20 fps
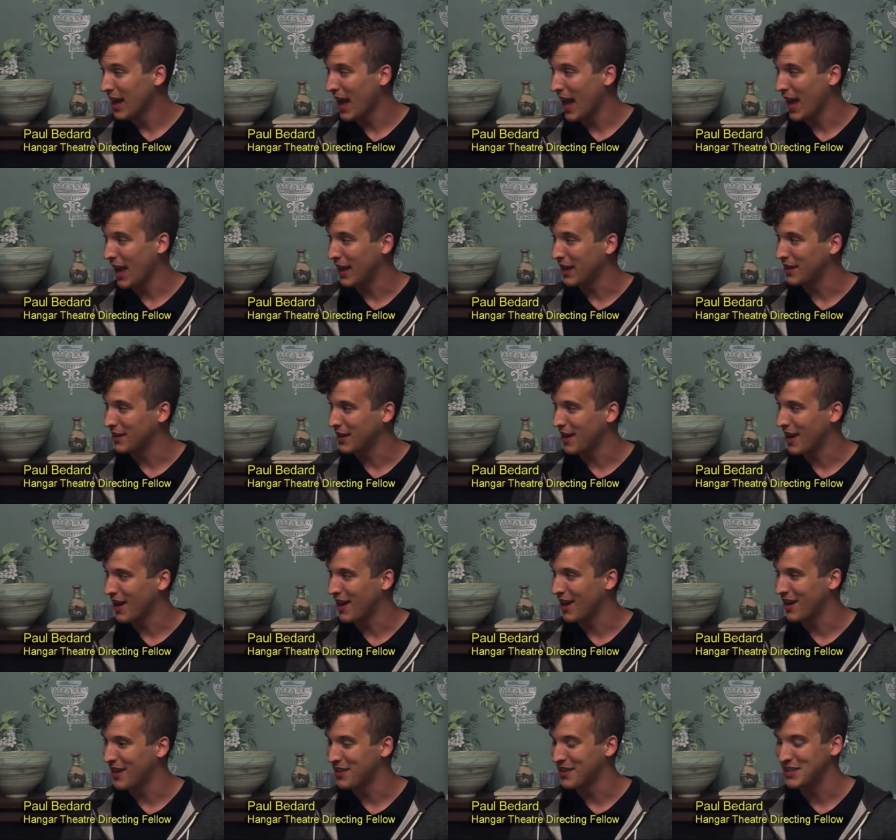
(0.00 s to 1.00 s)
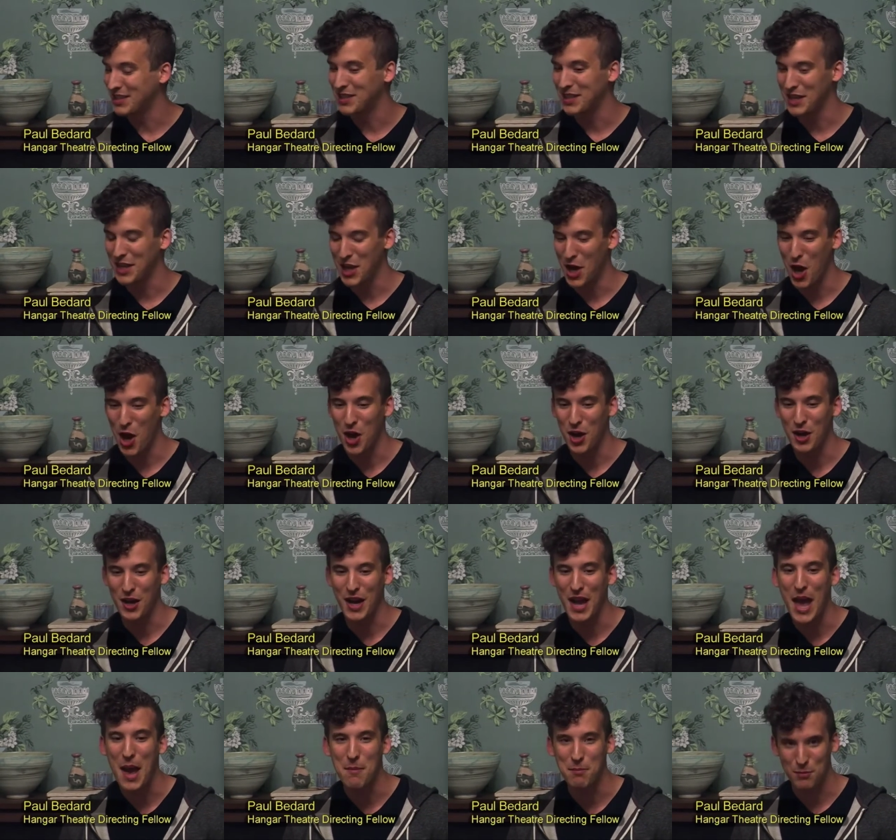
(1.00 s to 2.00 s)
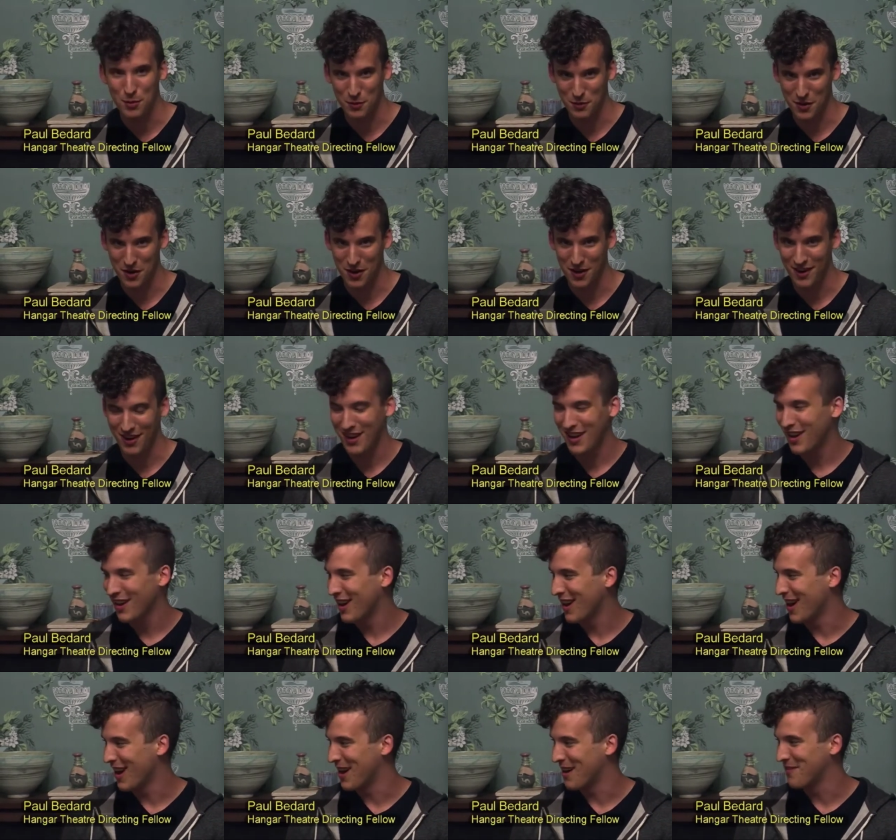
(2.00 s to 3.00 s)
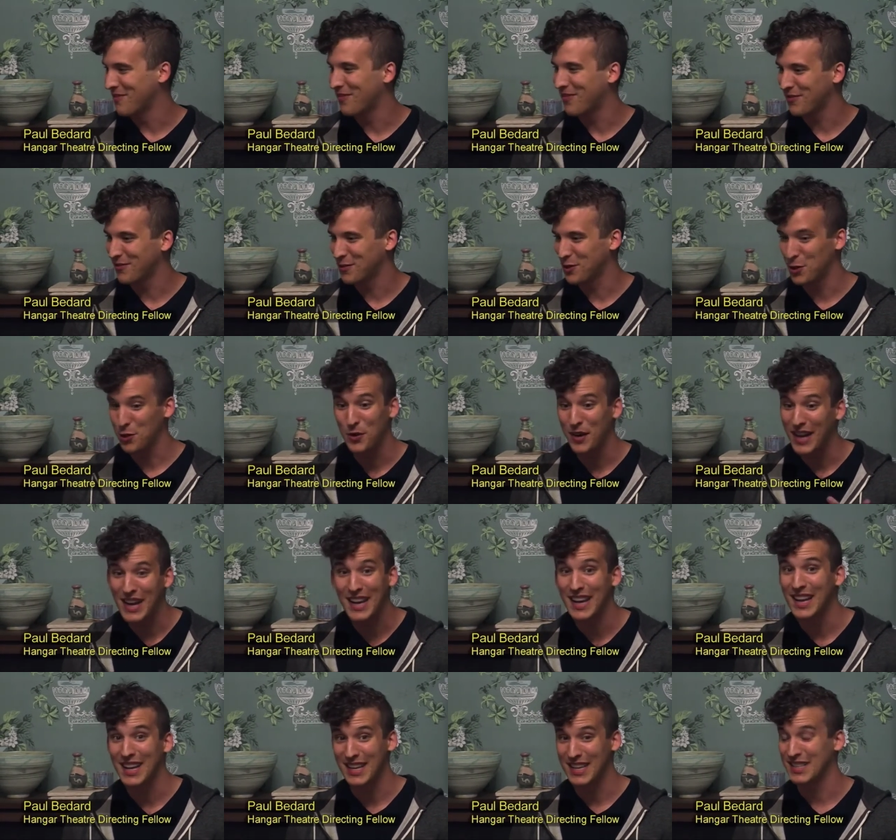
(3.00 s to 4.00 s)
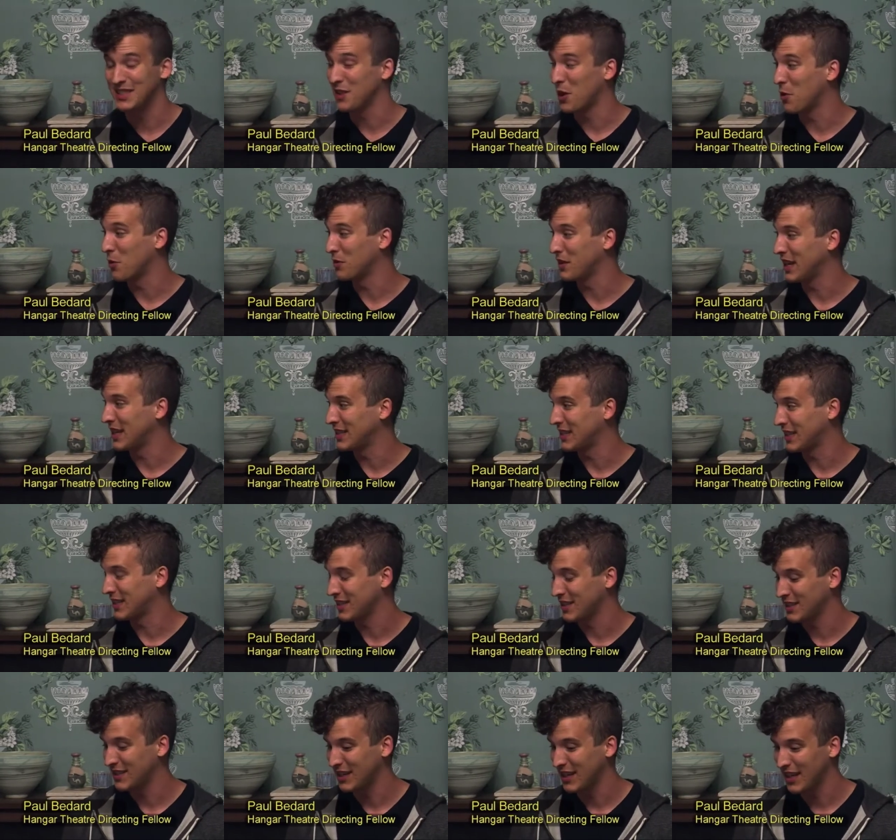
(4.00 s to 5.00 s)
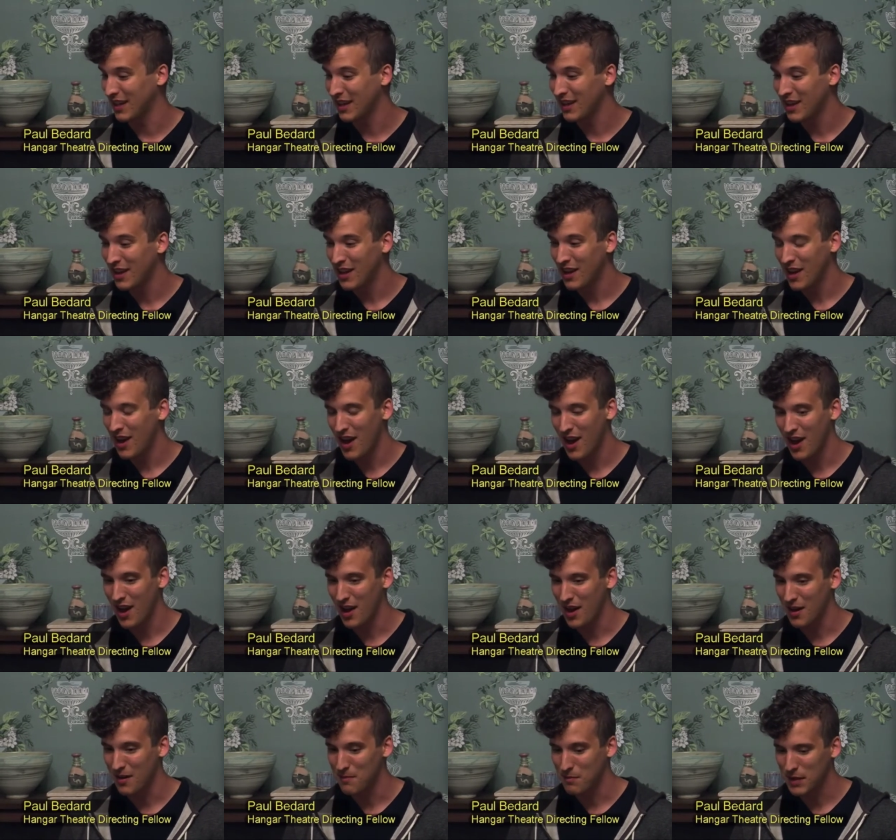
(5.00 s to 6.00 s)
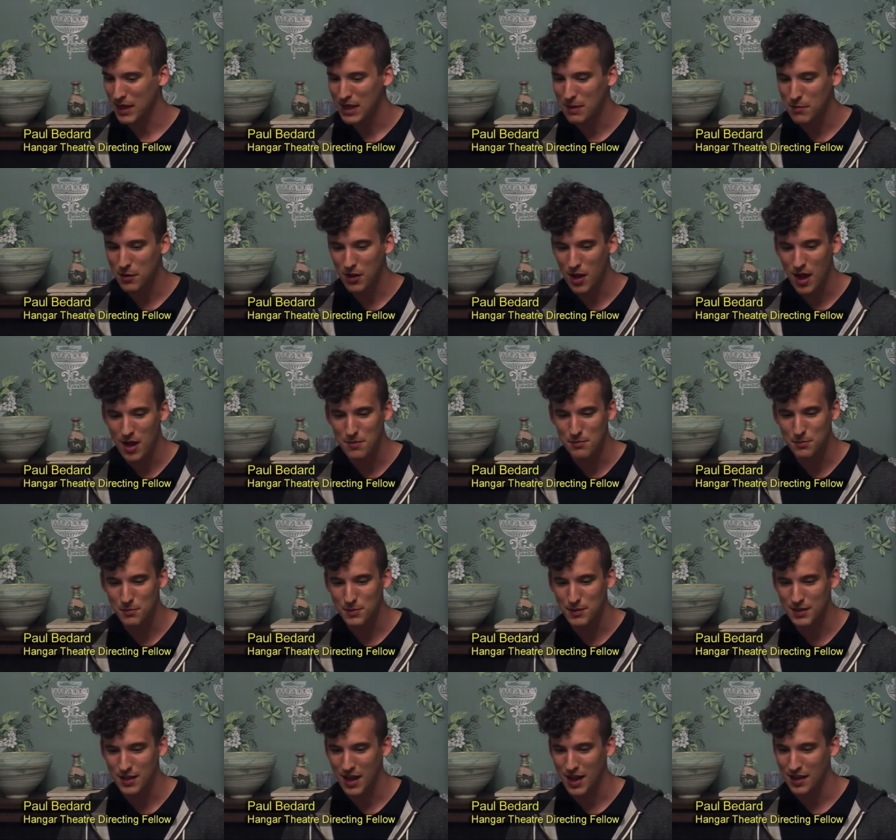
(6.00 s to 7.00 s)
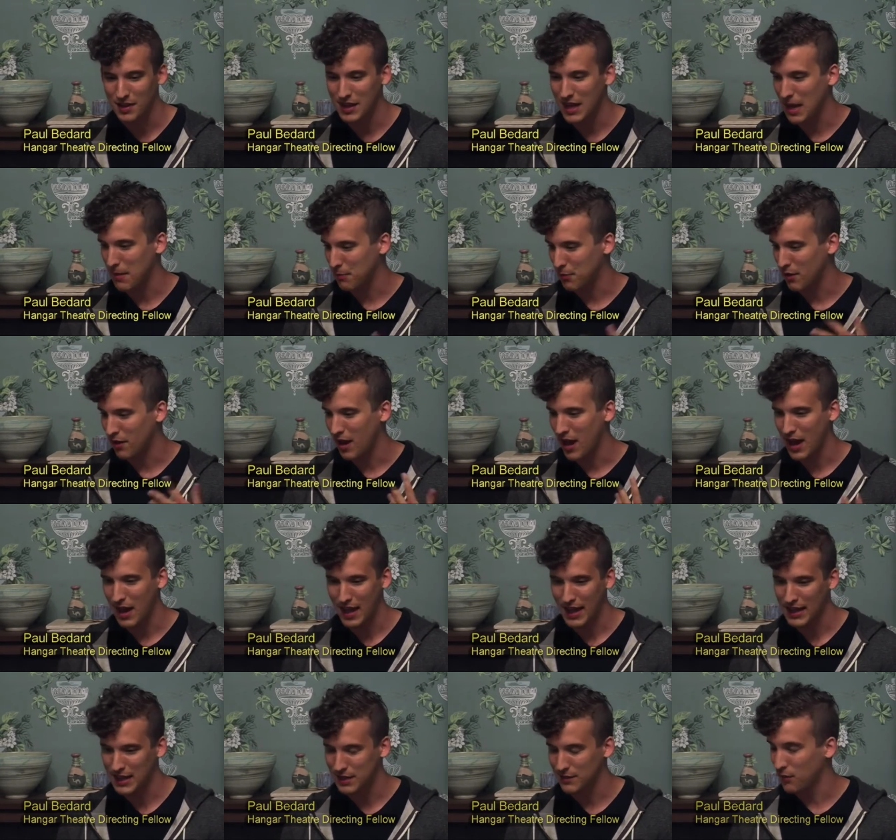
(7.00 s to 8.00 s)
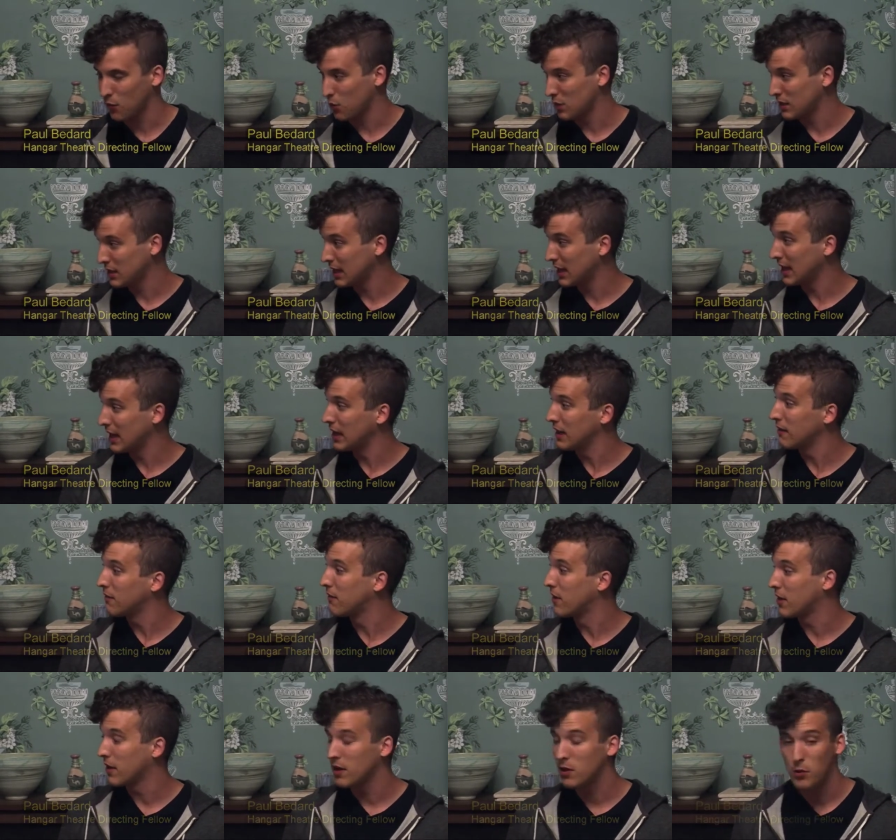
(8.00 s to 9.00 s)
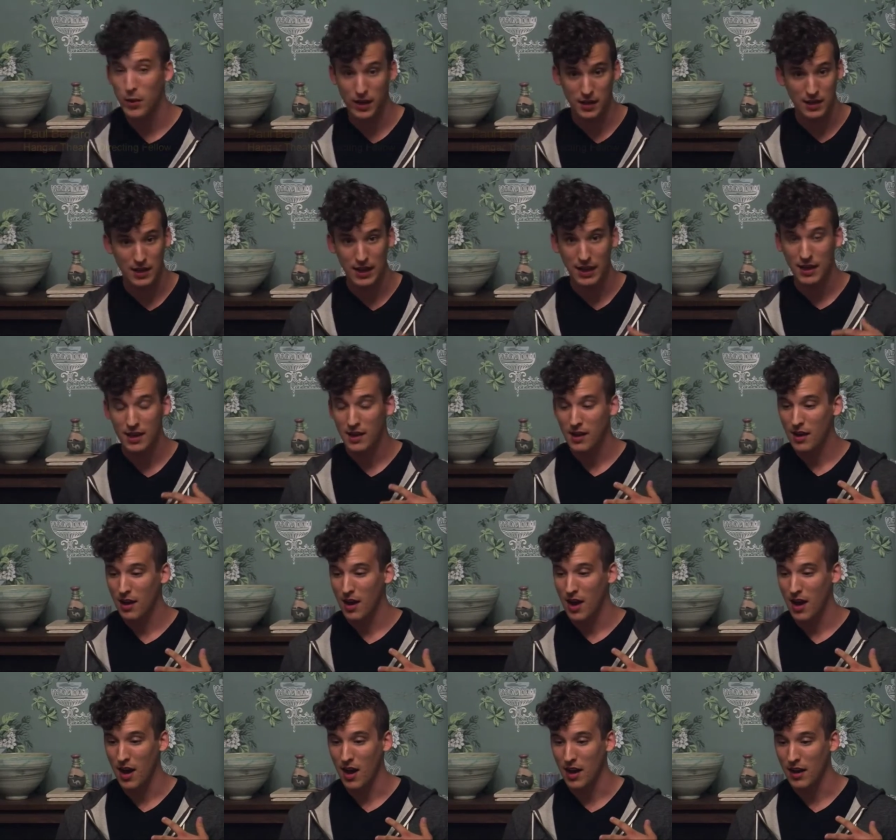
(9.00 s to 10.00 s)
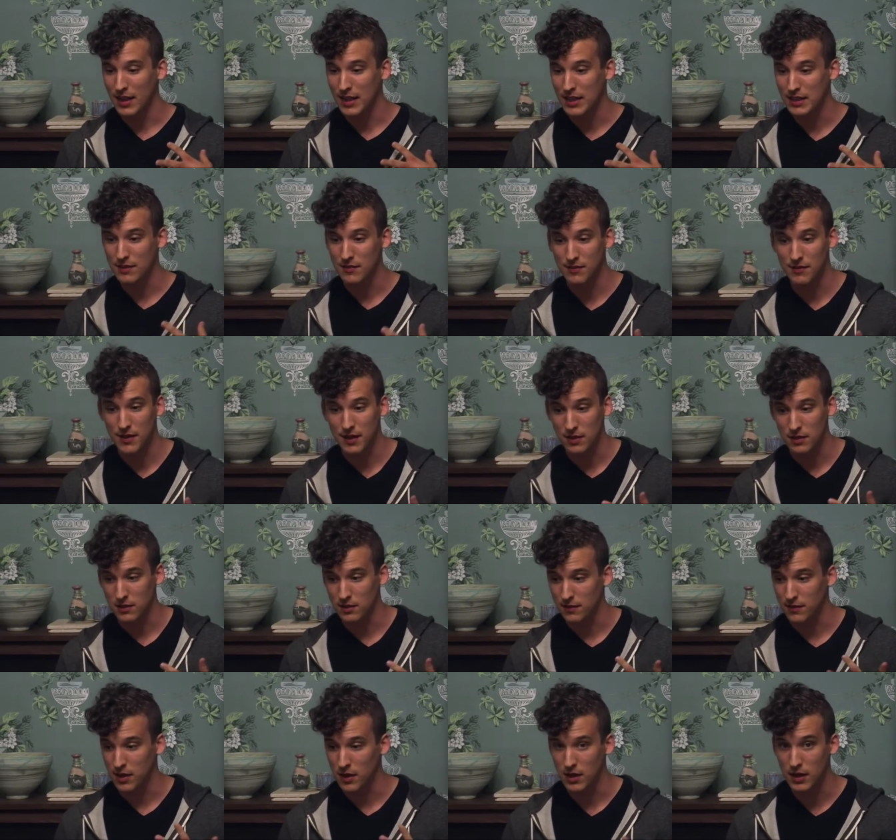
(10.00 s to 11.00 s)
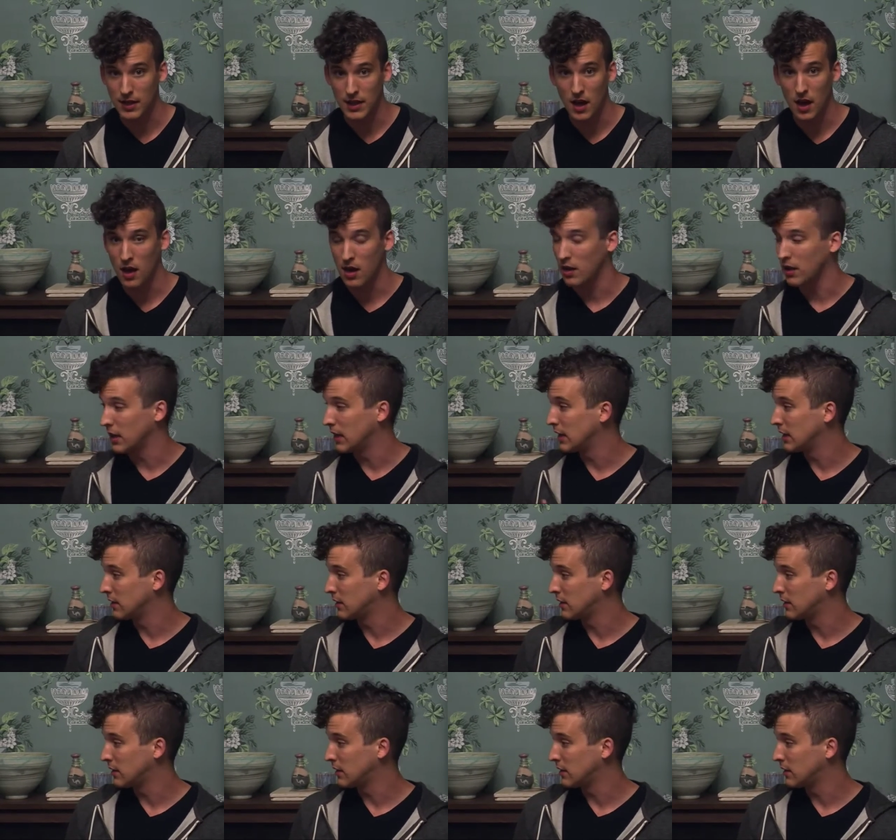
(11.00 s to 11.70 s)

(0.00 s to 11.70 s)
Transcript: and uh, this young emperor uh, creating his own identity. Um, he becomes uh, the emperor at age 14 very quickly. Uh, he feels very young and,